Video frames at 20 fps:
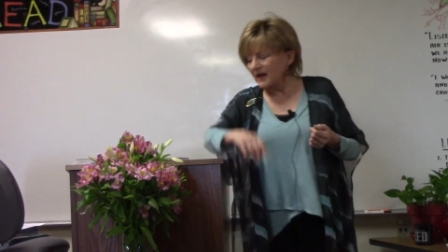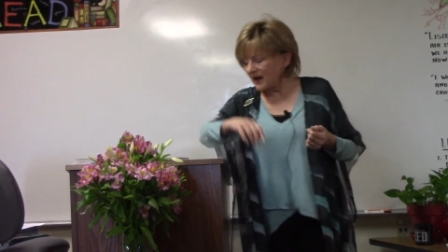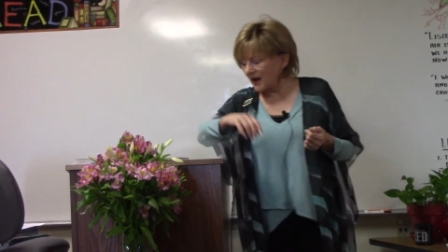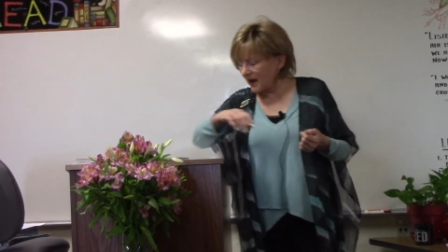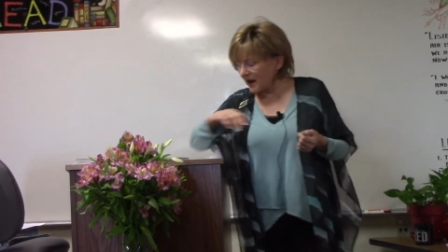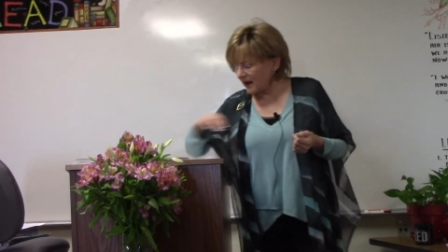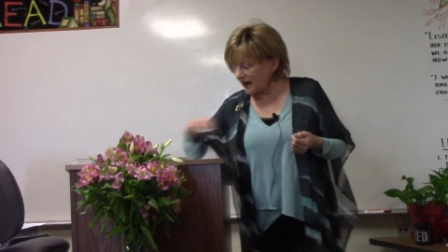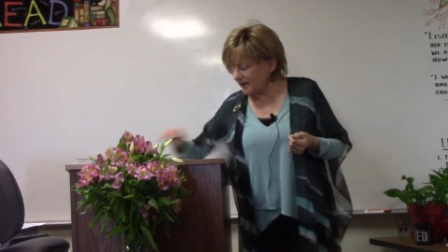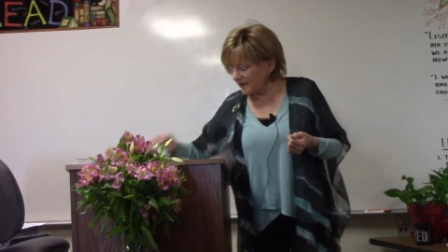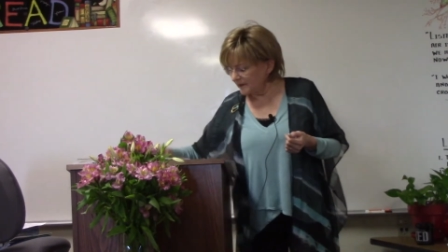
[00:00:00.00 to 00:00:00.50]

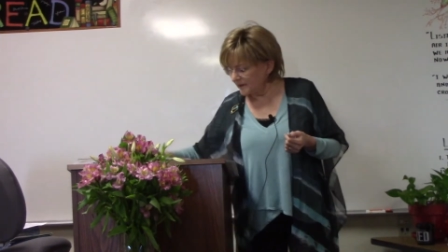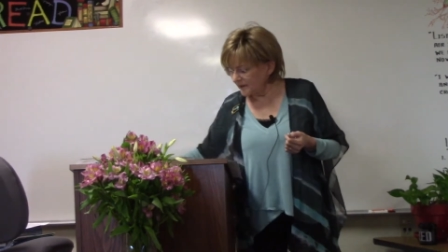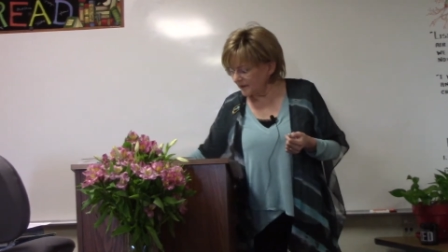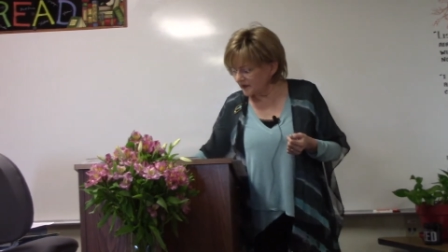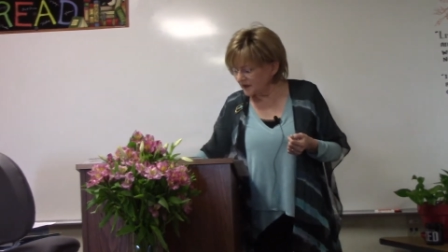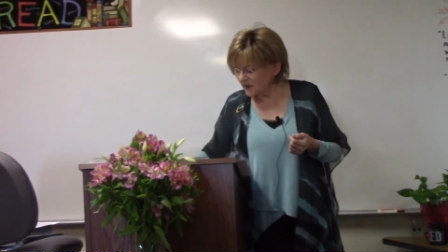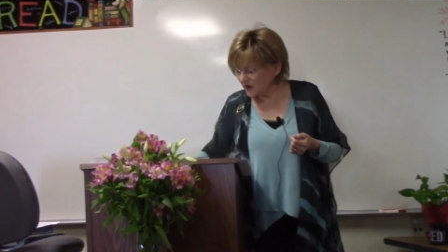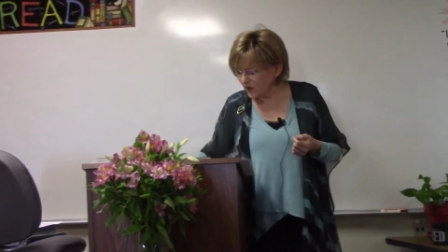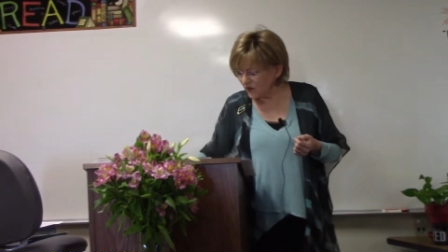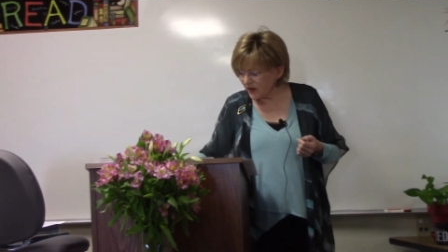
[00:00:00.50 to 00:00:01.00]
Um,
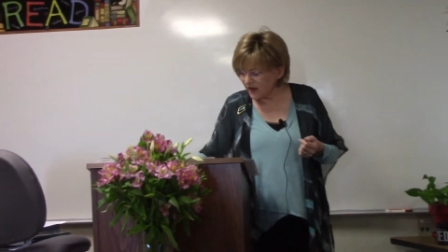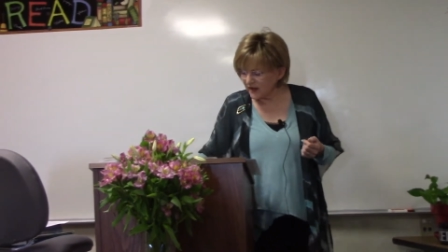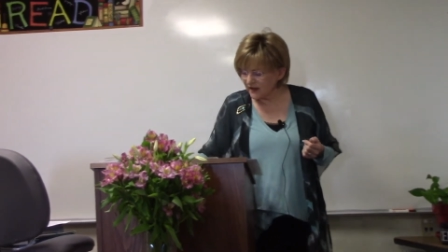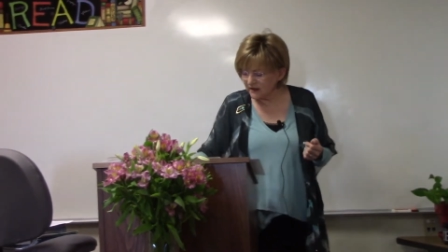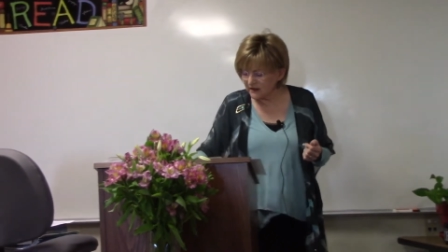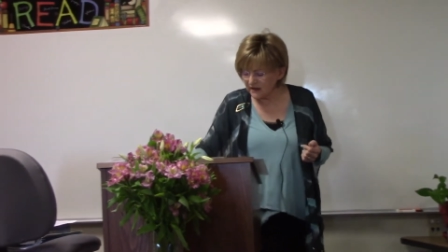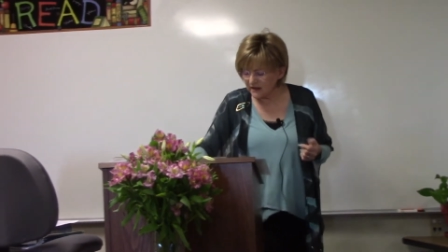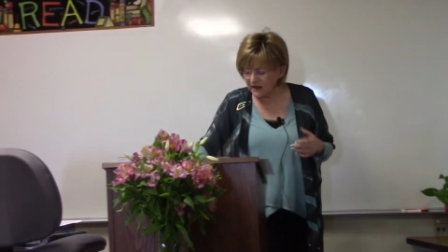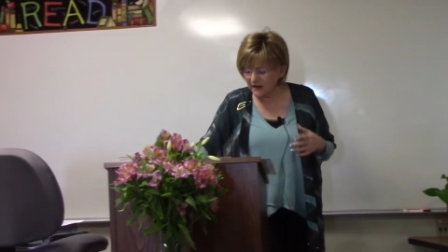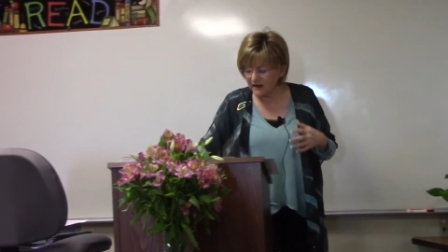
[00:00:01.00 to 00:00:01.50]
so
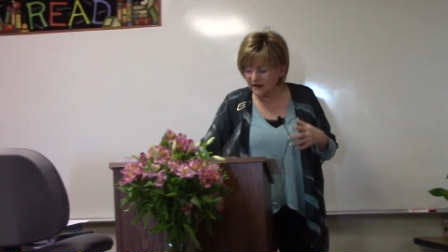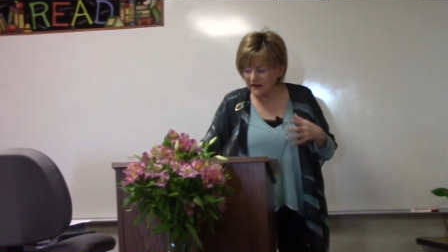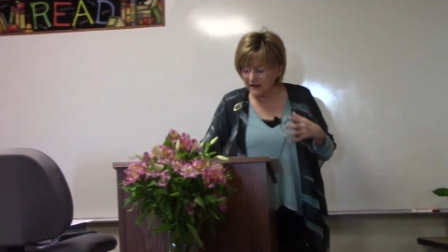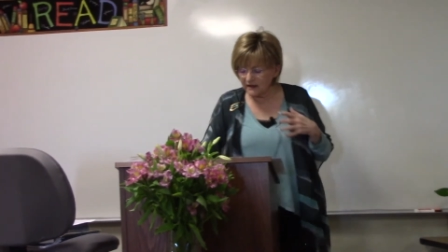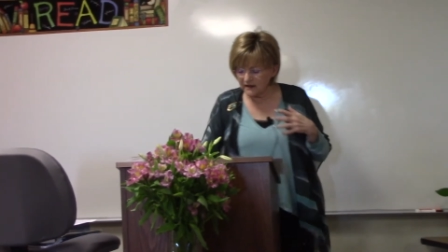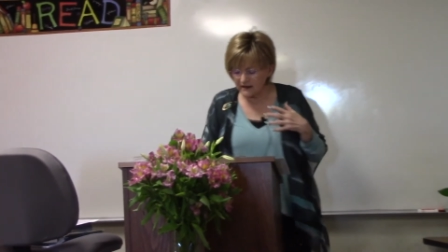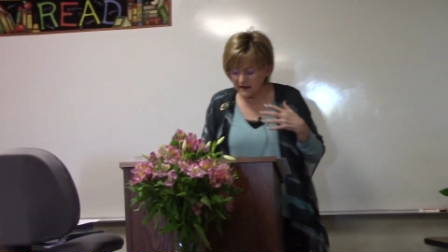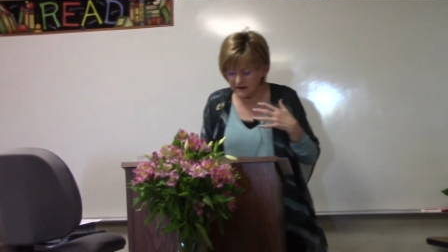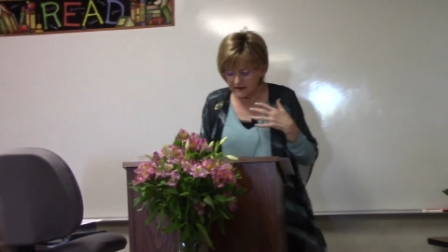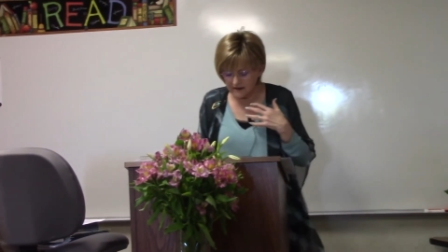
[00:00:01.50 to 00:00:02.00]
it
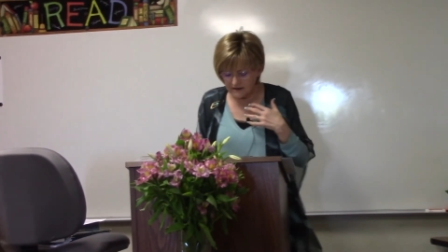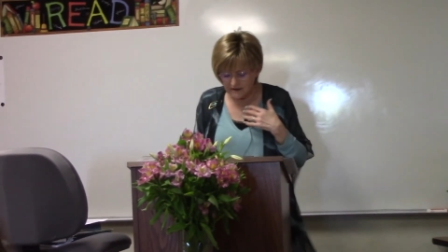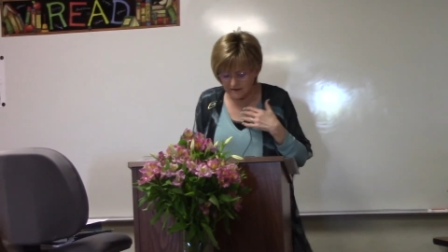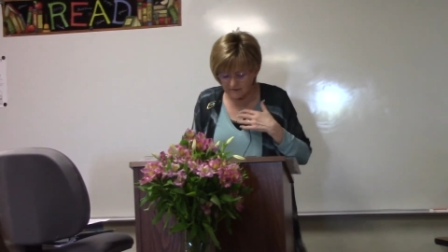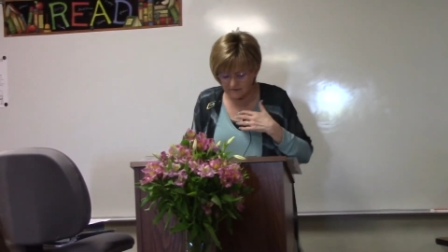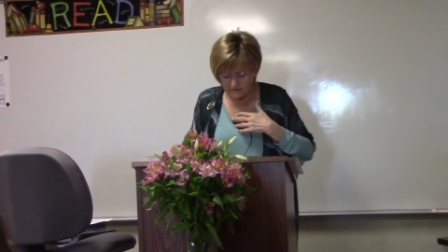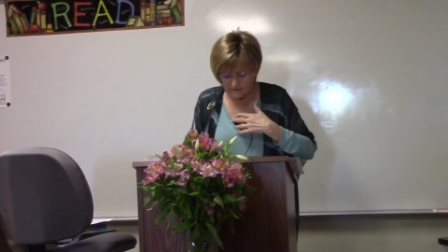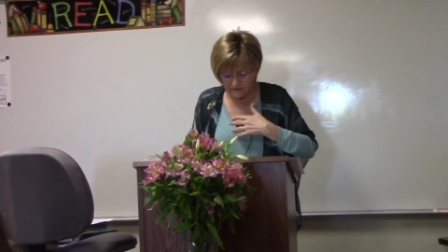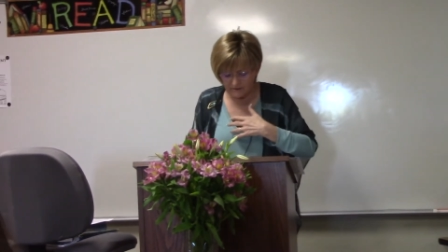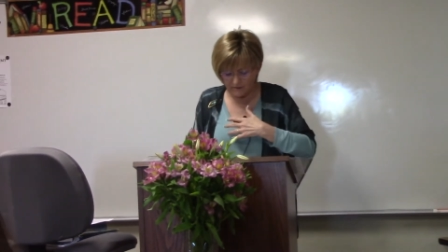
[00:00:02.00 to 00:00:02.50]
it
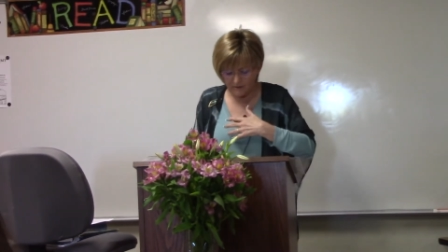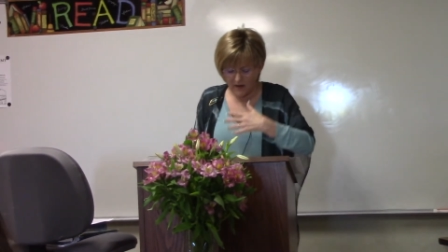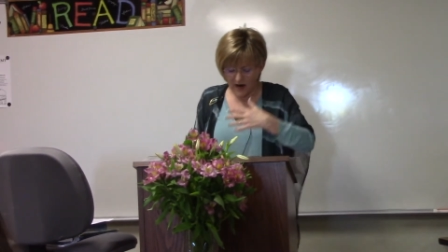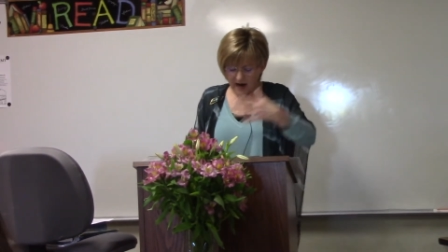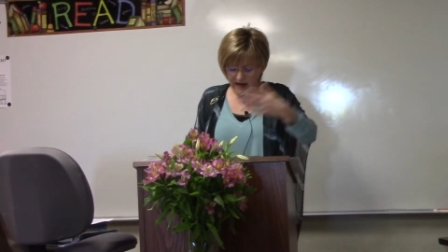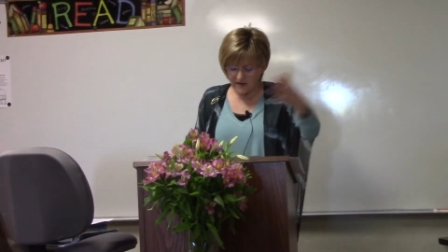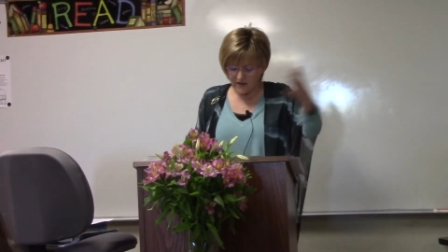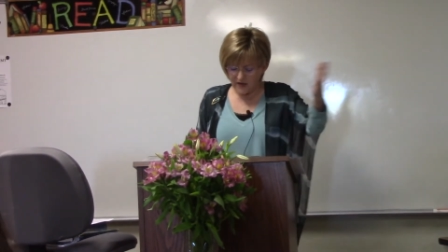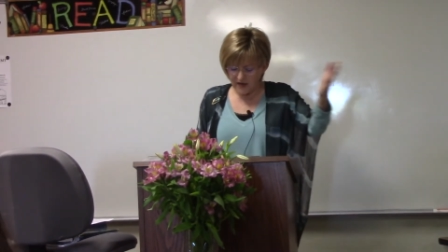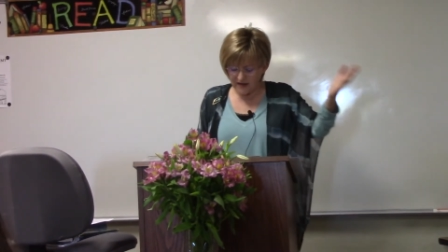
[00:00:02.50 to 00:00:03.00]

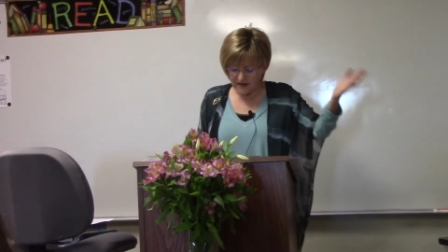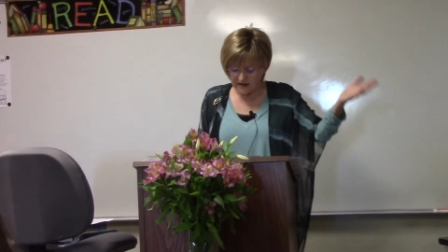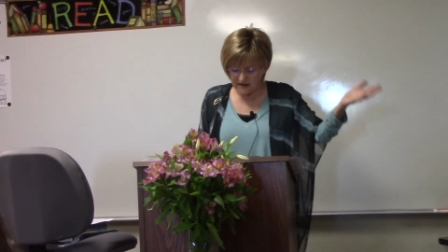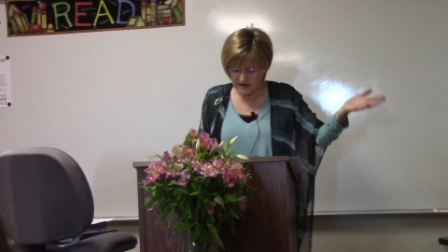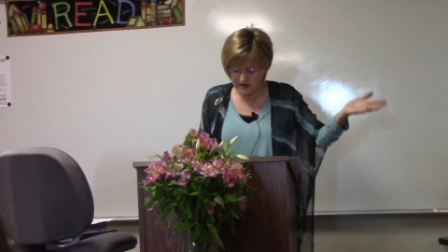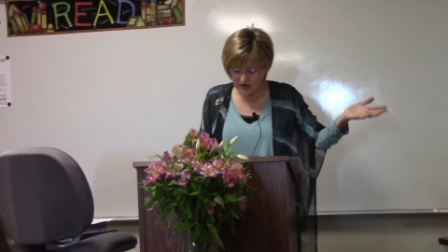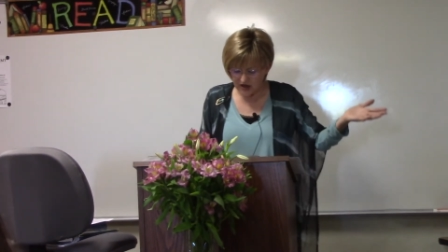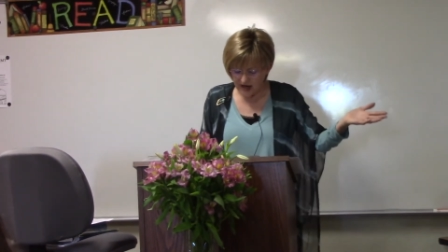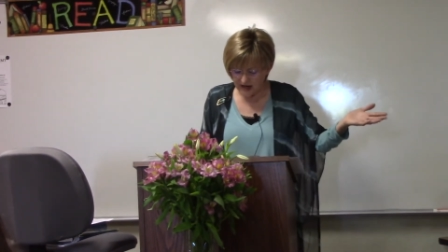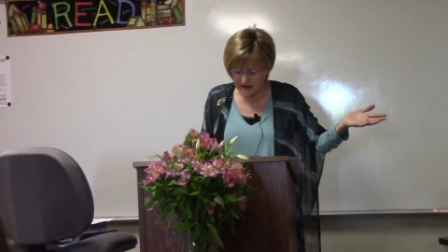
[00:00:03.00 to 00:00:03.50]
migrated to
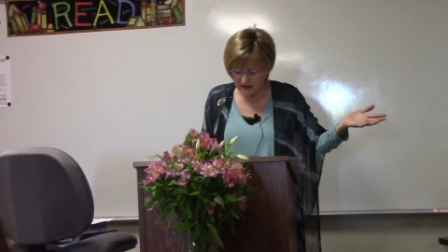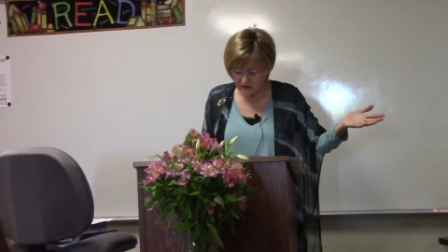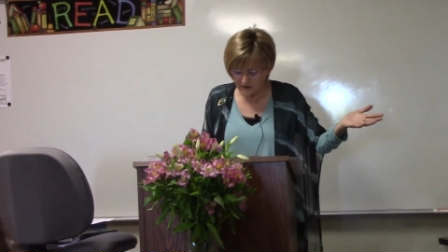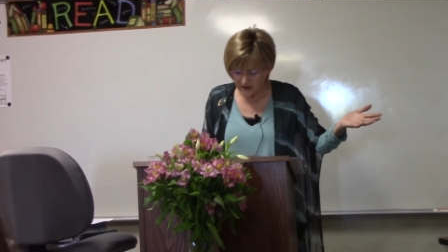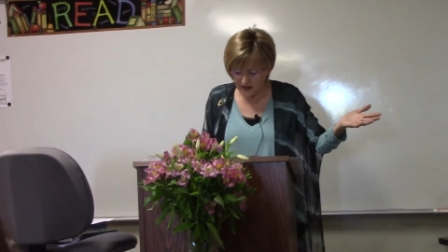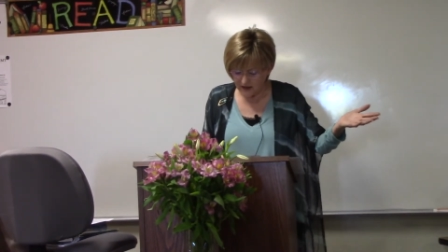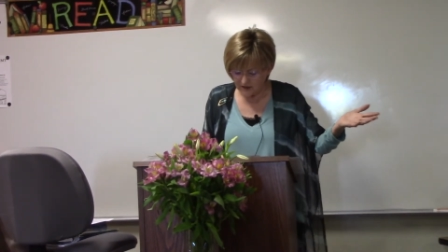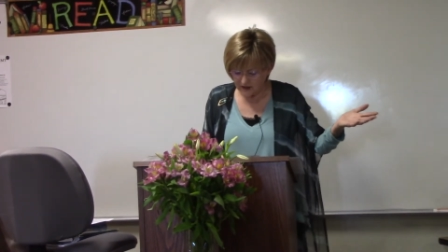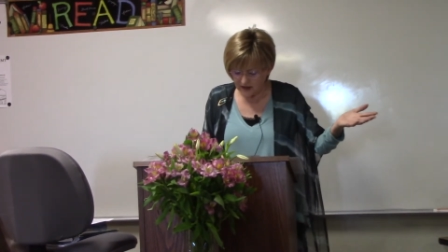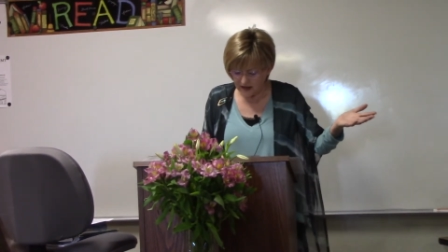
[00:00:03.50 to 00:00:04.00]
China
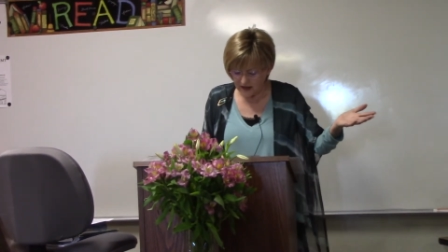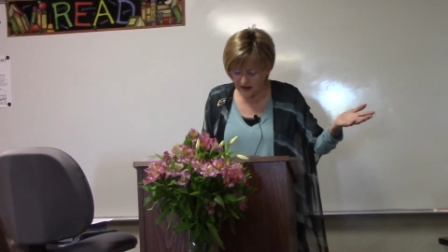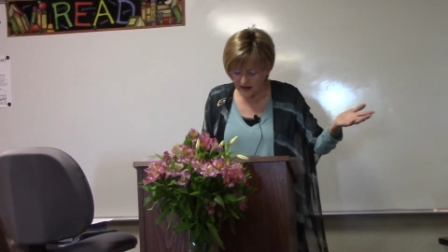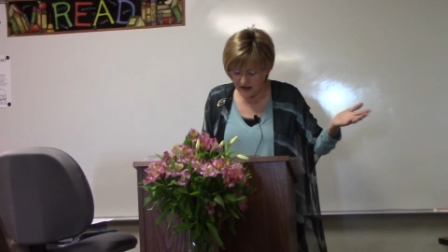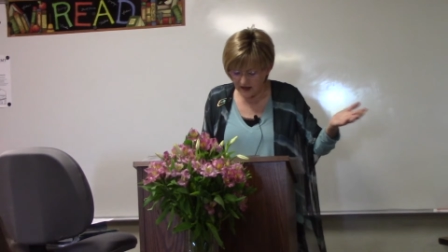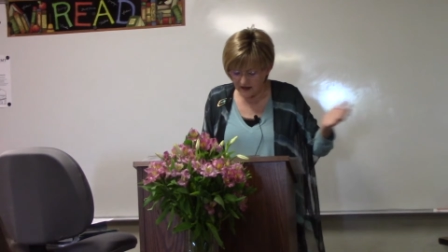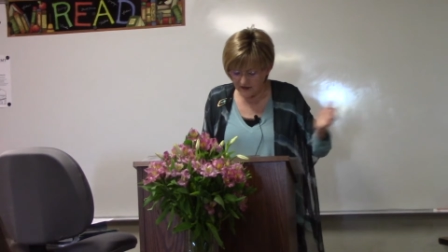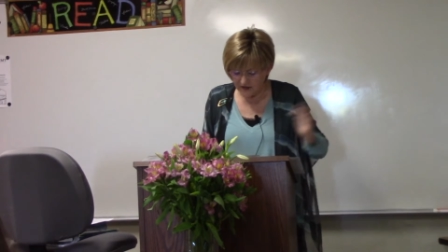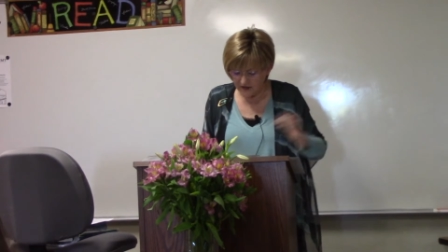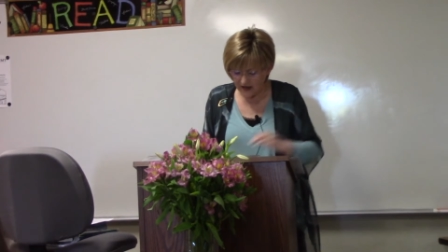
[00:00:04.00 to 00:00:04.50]
around
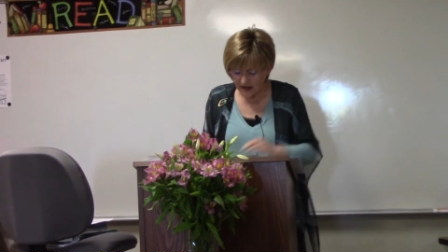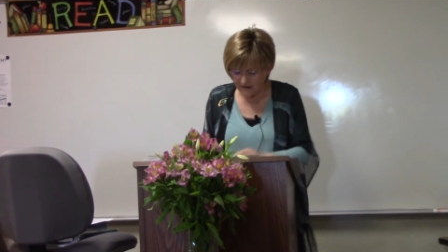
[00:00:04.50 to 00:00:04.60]
100.